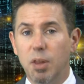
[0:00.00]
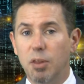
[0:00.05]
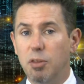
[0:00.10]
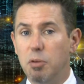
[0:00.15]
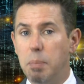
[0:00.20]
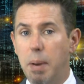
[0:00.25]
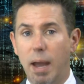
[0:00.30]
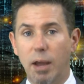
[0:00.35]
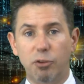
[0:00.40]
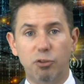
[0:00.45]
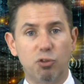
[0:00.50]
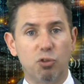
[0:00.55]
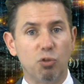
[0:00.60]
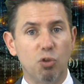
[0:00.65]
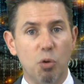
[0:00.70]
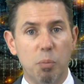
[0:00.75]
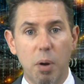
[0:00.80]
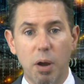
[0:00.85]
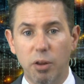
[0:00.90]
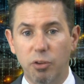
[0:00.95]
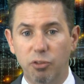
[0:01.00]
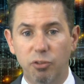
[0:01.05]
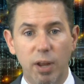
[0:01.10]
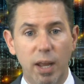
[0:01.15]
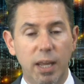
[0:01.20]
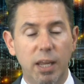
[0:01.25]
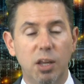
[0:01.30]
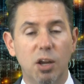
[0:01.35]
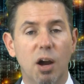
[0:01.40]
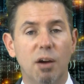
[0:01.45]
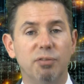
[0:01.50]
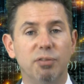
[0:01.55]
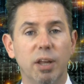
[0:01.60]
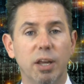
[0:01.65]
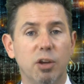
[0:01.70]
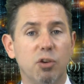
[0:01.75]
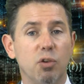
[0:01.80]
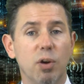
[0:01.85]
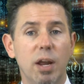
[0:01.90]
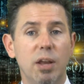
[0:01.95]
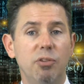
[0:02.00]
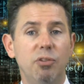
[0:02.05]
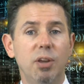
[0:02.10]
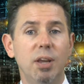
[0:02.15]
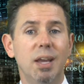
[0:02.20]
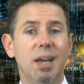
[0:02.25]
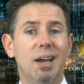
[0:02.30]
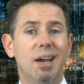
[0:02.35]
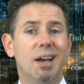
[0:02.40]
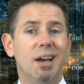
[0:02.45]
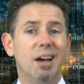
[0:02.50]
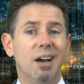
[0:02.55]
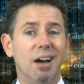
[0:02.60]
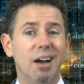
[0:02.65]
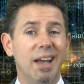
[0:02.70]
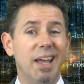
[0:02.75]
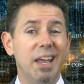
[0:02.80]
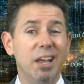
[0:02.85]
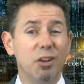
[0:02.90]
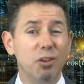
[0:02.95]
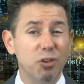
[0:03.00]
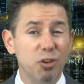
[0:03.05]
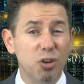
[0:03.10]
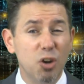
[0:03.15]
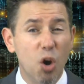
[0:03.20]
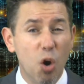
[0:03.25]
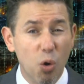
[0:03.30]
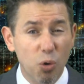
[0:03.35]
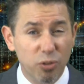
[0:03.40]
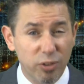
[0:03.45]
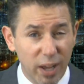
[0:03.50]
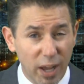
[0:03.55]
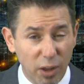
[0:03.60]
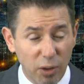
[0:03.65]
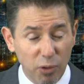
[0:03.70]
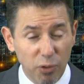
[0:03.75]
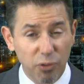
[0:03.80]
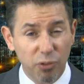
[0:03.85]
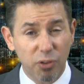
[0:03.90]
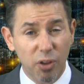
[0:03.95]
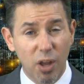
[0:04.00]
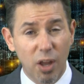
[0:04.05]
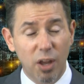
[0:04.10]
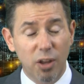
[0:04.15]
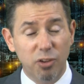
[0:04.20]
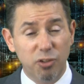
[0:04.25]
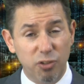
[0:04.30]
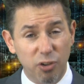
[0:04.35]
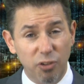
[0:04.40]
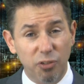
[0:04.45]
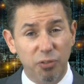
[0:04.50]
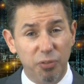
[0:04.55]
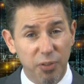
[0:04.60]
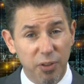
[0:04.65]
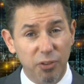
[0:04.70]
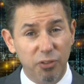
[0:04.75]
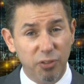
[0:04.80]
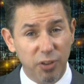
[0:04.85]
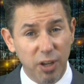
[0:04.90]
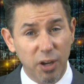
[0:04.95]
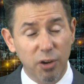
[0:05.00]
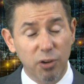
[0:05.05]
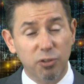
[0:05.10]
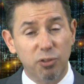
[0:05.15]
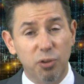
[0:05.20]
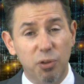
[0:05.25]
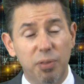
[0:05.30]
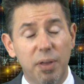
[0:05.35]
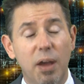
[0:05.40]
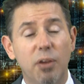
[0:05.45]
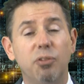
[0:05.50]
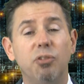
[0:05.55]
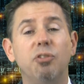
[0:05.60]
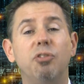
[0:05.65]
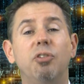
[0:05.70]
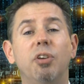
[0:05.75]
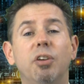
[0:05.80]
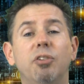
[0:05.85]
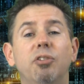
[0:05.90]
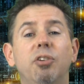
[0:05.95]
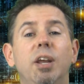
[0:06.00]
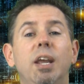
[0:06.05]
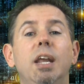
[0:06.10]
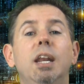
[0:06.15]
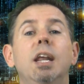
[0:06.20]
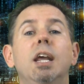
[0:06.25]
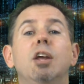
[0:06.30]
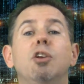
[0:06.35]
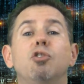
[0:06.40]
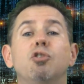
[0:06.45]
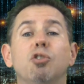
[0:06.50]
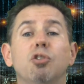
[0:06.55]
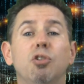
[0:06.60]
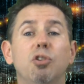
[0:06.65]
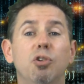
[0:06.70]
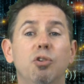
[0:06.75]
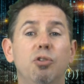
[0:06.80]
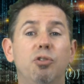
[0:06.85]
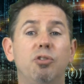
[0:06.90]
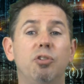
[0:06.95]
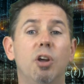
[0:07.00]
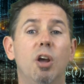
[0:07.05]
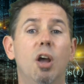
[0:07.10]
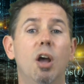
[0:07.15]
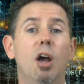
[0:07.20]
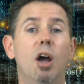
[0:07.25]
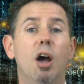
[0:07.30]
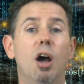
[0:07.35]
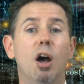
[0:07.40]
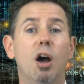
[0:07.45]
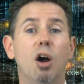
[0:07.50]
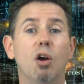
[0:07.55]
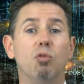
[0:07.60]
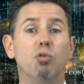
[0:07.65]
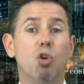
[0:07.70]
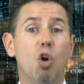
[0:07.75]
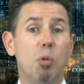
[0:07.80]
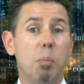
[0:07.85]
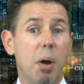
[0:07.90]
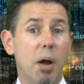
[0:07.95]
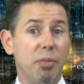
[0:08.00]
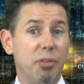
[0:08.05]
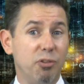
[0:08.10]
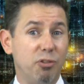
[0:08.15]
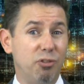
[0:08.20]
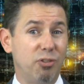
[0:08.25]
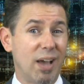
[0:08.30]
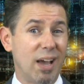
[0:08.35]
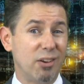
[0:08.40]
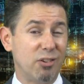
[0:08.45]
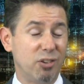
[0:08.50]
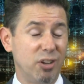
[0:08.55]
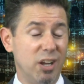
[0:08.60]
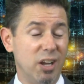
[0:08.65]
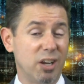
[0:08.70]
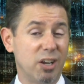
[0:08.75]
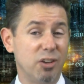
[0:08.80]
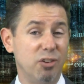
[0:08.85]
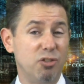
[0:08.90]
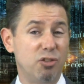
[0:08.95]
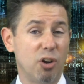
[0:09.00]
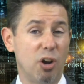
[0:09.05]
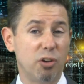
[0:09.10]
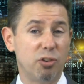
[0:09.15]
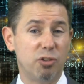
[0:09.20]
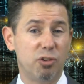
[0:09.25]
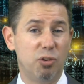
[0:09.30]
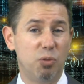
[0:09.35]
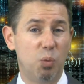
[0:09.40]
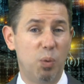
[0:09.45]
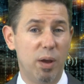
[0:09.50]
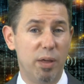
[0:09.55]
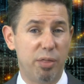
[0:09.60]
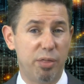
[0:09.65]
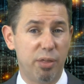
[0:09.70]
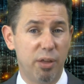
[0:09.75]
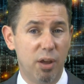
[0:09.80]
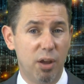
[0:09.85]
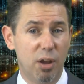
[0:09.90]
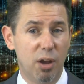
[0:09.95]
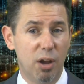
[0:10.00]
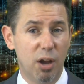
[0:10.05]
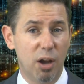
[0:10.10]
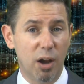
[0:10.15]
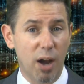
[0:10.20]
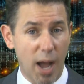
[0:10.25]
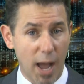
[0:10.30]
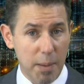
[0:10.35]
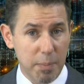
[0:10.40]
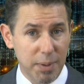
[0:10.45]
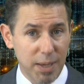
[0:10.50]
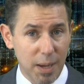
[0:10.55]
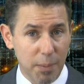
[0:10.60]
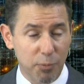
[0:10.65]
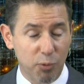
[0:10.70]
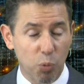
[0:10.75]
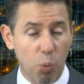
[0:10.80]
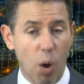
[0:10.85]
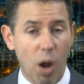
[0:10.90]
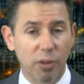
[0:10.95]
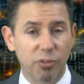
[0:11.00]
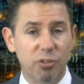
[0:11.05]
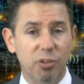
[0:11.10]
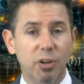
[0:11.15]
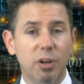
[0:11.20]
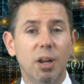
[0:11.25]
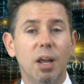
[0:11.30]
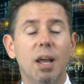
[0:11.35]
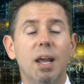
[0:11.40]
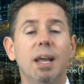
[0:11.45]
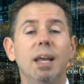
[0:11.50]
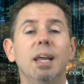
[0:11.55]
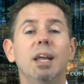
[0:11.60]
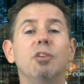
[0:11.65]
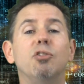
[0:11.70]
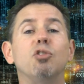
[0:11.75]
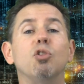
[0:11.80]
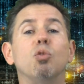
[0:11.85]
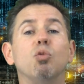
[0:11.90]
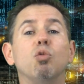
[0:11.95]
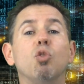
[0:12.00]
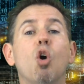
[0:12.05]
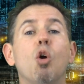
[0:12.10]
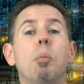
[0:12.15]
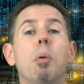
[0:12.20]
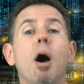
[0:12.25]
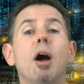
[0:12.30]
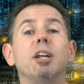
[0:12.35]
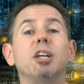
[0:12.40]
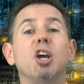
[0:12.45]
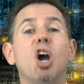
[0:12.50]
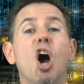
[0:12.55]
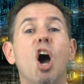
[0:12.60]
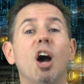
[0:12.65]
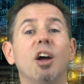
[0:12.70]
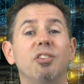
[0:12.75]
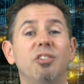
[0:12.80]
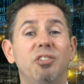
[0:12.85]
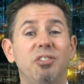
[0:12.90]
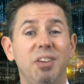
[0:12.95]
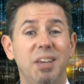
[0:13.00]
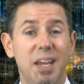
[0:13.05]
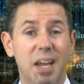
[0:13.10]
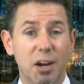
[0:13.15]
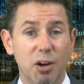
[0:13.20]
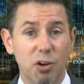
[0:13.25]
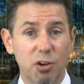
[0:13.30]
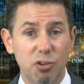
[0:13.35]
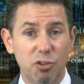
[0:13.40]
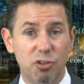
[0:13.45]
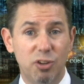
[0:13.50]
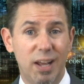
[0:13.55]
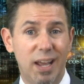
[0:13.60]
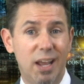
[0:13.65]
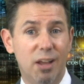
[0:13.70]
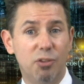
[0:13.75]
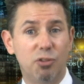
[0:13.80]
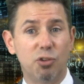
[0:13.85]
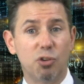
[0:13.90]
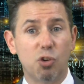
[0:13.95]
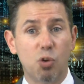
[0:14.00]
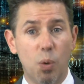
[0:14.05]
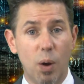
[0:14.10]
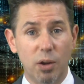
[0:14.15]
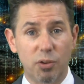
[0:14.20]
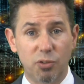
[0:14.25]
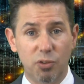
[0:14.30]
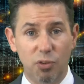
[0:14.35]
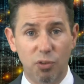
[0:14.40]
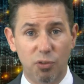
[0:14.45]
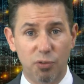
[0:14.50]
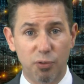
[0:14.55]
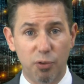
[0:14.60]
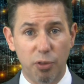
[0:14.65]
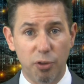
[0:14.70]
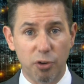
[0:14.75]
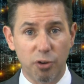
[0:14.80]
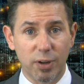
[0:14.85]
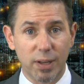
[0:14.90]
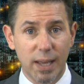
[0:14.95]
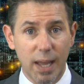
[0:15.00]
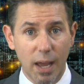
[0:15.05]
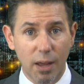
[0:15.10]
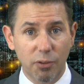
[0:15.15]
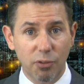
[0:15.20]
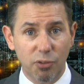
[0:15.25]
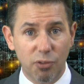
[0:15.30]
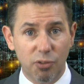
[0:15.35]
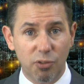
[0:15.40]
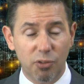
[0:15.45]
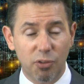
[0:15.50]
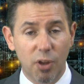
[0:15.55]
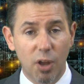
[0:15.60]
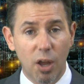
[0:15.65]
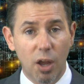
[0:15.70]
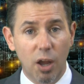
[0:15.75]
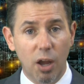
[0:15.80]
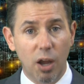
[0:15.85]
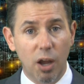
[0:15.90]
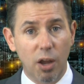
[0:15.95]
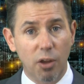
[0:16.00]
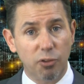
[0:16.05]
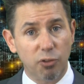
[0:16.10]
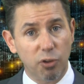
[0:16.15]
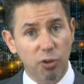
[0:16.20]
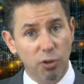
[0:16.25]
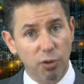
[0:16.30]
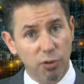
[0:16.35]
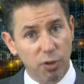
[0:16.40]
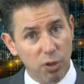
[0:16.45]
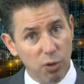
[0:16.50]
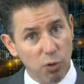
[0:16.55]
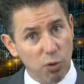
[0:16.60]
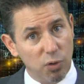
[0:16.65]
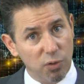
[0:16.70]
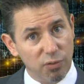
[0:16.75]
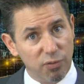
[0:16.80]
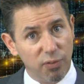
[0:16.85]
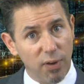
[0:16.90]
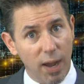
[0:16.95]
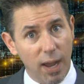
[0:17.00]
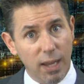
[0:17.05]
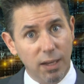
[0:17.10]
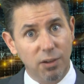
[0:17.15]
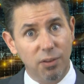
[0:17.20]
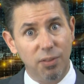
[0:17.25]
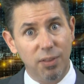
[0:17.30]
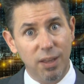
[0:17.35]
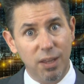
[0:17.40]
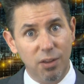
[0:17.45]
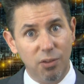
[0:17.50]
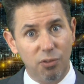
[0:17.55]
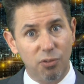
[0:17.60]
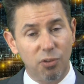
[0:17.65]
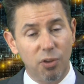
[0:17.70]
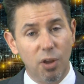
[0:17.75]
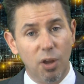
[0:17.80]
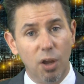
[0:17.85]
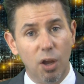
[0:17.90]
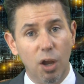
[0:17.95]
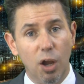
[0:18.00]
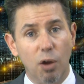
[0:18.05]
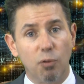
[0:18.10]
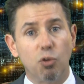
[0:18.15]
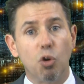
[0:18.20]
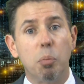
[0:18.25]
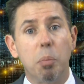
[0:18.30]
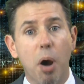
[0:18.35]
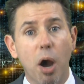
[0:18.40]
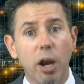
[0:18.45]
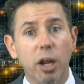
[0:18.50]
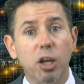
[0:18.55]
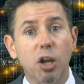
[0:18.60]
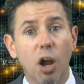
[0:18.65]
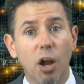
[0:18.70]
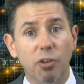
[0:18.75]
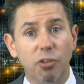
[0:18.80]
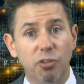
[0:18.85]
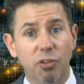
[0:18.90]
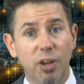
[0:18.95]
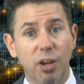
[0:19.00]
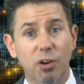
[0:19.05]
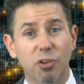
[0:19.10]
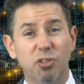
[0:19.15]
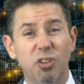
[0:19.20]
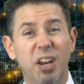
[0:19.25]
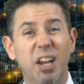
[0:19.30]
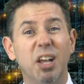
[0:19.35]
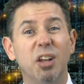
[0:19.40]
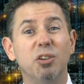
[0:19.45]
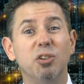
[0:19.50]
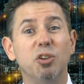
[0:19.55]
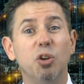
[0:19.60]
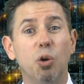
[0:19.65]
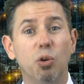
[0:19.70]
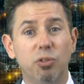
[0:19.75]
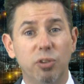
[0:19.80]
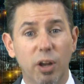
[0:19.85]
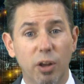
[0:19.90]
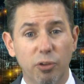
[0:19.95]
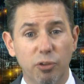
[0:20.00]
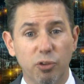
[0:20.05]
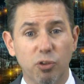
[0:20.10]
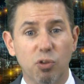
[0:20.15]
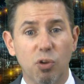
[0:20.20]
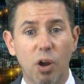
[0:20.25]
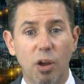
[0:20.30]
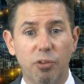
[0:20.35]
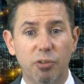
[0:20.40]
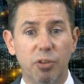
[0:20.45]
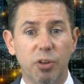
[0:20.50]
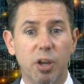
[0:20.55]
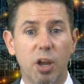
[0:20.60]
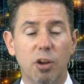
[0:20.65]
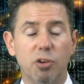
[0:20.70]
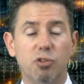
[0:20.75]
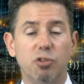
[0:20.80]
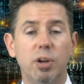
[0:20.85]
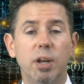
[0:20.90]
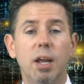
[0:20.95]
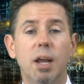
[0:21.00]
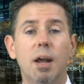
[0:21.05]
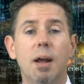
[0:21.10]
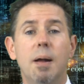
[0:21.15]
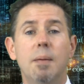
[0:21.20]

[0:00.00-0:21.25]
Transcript: The Baxter robot is taking off like crazy. Uh, Hilton Hotels just this year, 2016, introduced uh, a robot. This is actually in conjunction with uh, IBM's Watson. It's a robot concierge to answer questions for their guests. Uh, so you, you, can find these uh, robotic concierges at Hilton Hotels across the country.